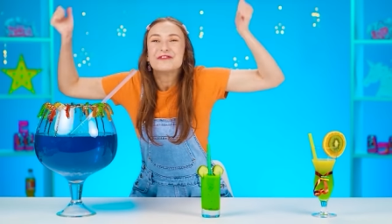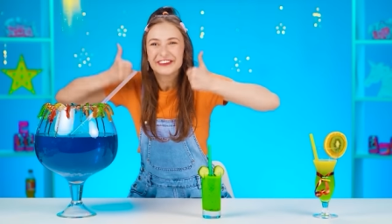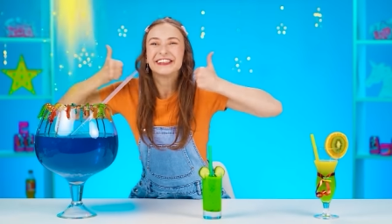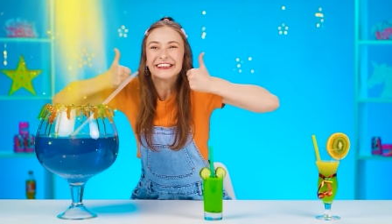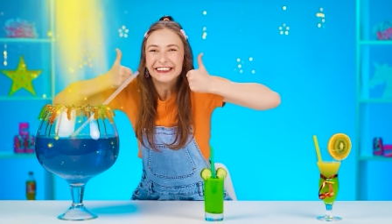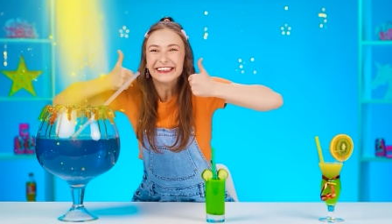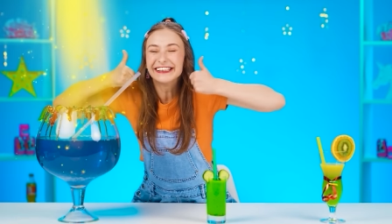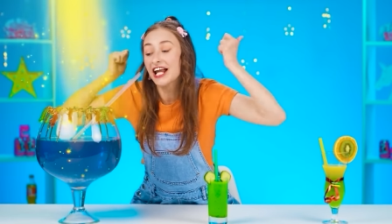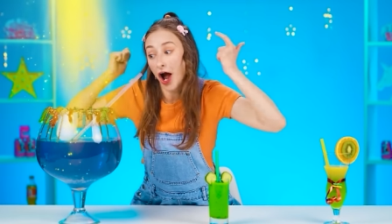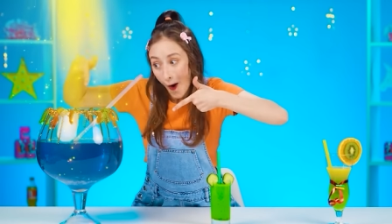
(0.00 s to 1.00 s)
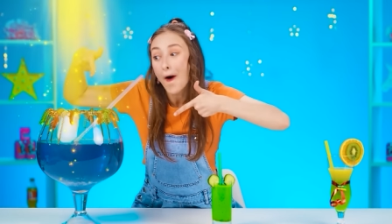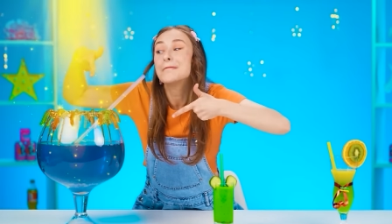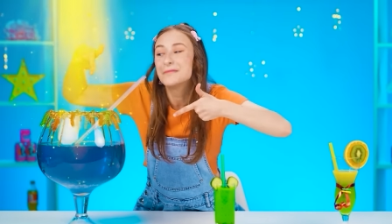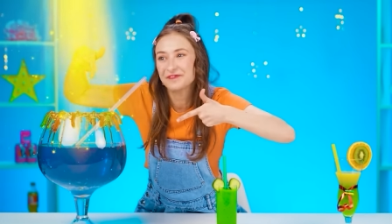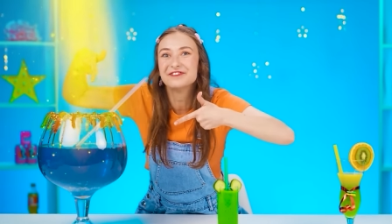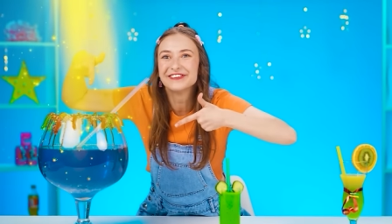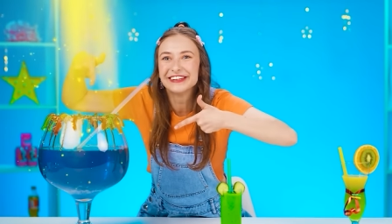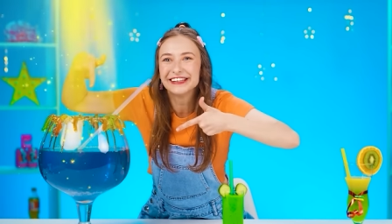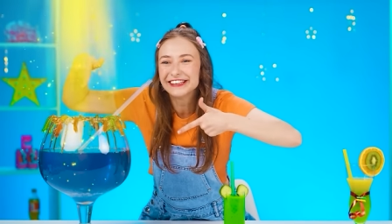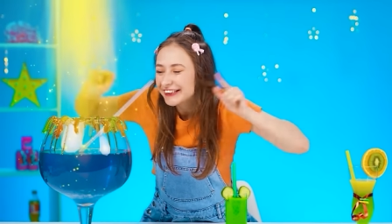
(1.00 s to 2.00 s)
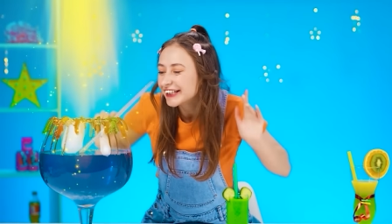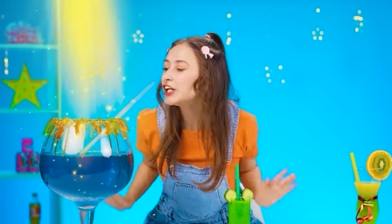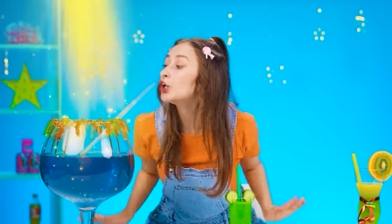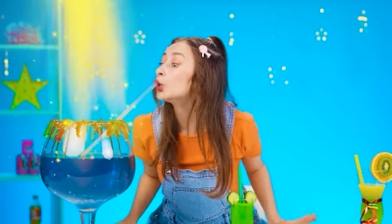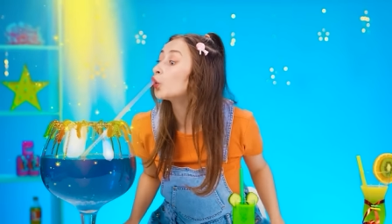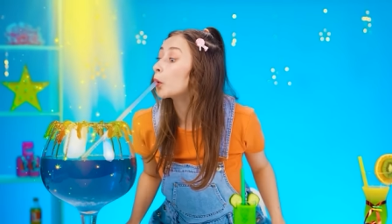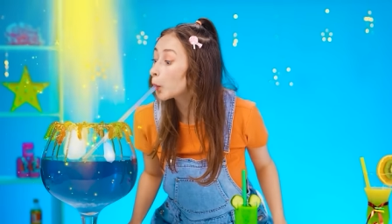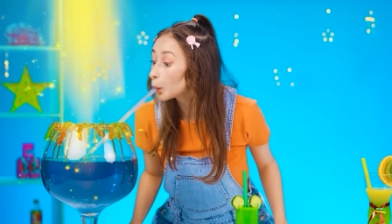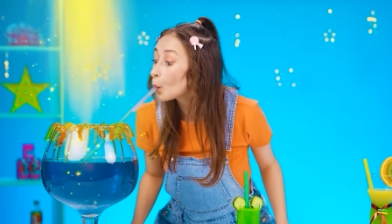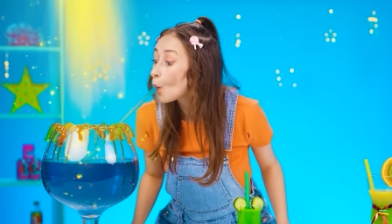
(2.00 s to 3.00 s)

It's so delicious! Zach, you've won!